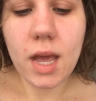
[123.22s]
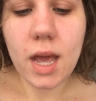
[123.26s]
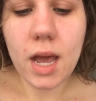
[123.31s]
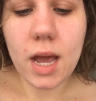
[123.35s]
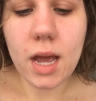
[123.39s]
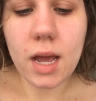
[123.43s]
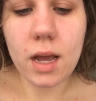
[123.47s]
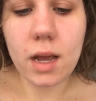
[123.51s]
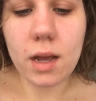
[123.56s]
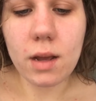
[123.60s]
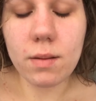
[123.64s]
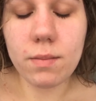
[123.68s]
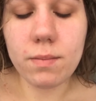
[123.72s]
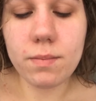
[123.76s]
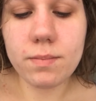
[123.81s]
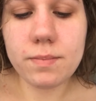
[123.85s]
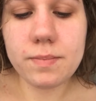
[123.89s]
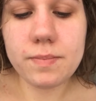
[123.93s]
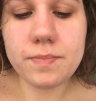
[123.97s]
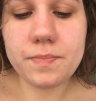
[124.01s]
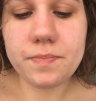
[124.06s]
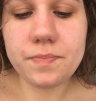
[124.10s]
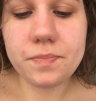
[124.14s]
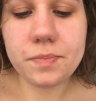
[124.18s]

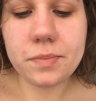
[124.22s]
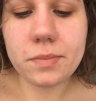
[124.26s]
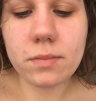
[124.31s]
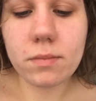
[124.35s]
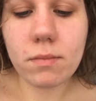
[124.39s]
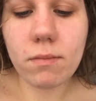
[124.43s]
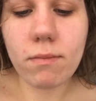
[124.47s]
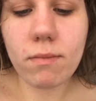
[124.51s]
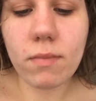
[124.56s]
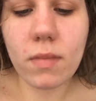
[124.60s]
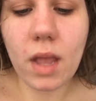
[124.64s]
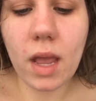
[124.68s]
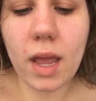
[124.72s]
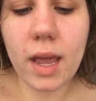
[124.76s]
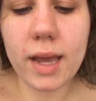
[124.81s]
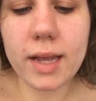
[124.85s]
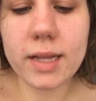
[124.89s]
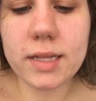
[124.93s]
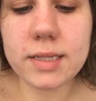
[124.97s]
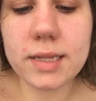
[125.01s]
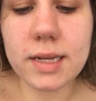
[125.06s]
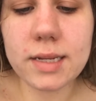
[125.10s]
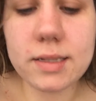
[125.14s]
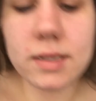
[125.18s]
Um,
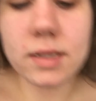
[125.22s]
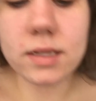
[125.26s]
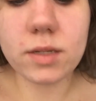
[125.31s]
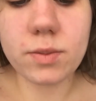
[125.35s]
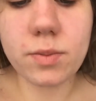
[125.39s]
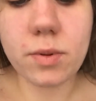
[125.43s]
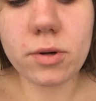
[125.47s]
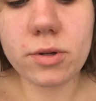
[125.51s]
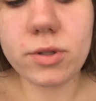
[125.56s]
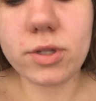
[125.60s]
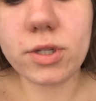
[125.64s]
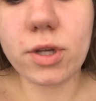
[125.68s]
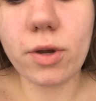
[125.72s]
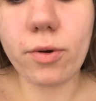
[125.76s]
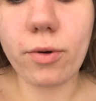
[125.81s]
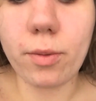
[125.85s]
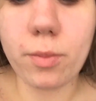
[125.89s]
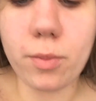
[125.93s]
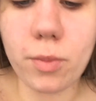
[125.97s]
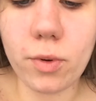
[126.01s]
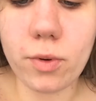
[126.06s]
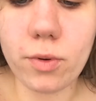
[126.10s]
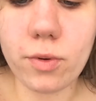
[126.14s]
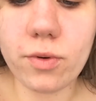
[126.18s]
it says it's supposed to
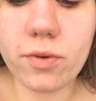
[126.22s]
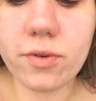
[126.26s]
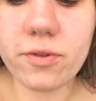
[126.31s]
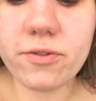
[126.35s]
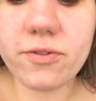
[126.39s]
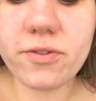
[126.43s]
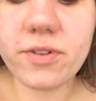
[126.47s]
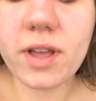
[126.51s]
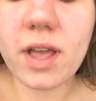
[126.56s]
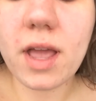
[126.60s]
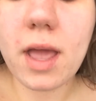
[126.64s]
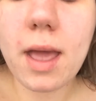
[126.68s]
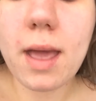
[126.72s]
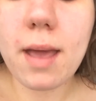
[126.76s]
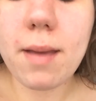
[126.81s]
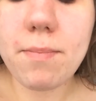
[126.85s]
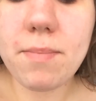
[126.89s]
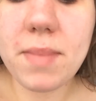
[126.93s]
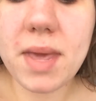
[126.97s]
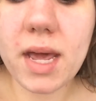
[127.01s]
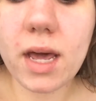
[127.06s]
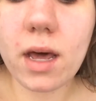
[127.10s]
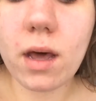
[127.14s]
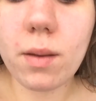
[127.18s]
remove
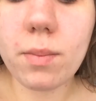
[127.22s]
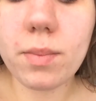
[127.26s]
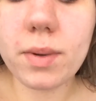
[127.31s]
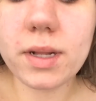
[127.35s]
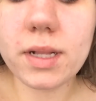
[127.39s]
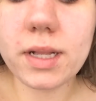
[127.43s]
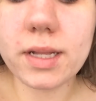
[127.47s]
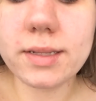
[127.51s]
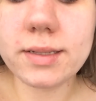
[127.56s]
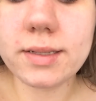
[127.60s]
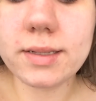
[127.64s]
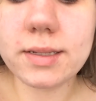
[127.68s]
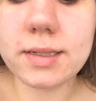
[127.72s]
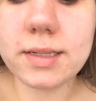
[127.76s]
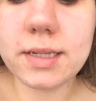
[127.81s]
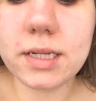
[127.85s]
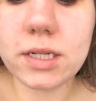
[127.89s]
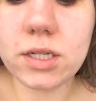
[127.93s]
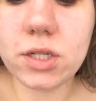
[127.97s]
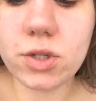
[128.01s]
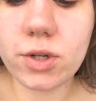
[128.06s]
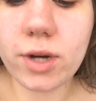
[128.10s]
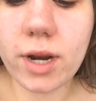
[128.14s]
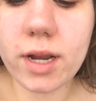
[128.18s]
makeup, cleanse and
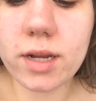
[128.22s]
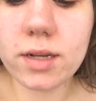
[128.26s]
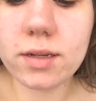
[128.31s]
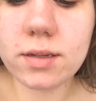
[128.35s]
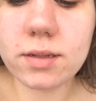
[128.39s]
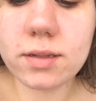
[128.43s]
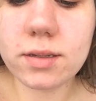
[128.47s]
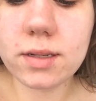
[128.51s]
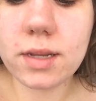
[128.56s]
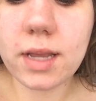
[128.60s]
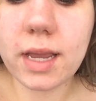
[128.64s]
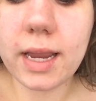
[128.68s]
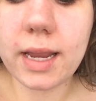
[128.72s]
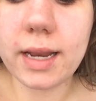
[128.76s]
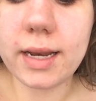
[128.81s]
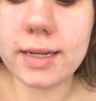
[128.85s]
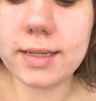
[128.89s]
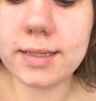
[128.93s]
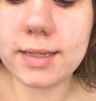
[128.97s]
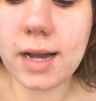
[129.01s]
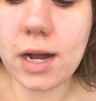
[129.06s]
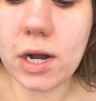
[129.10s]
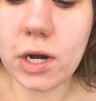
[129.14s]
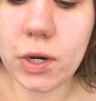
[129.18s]
de-stress and
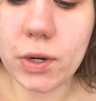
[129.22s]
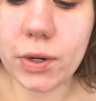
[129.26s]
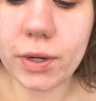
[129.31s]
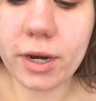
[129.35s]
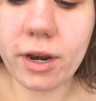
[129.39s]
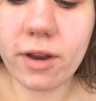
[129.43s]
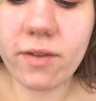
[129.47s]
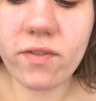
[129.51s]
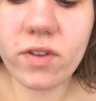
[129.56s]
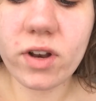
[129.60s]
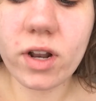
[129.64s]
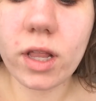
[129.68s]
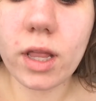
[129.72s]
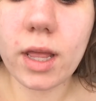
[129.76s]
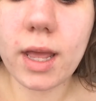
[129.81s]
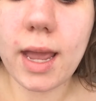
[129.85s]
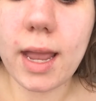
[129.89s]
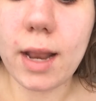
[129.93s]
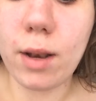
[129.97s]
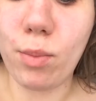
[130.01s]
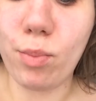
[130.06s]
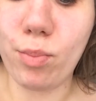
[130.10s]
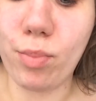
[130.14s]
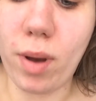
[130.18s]
it's got coconut vanilla
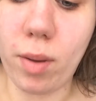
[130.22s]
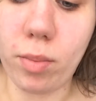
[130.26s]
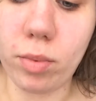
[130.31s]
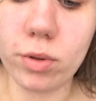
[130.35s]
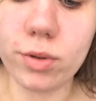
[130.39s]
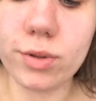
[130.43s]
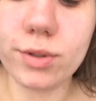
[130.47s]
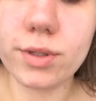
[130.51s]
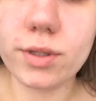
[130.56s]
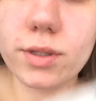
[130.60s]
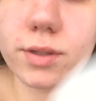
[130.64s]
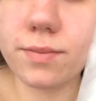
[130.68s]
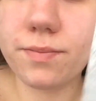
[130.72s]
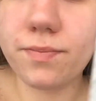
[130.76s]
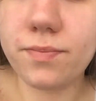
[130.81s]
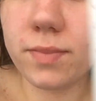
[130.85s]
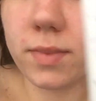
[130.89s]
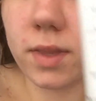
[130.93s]
and bubbles.